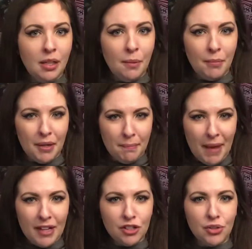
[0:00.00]
But
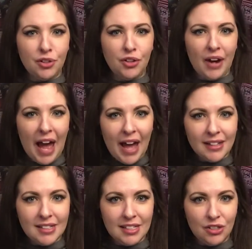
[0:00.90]
make sure you're
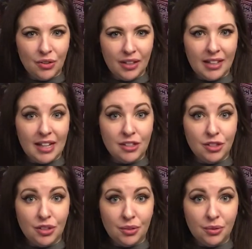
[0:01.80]
acting during that
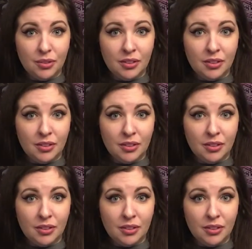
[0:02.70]
too.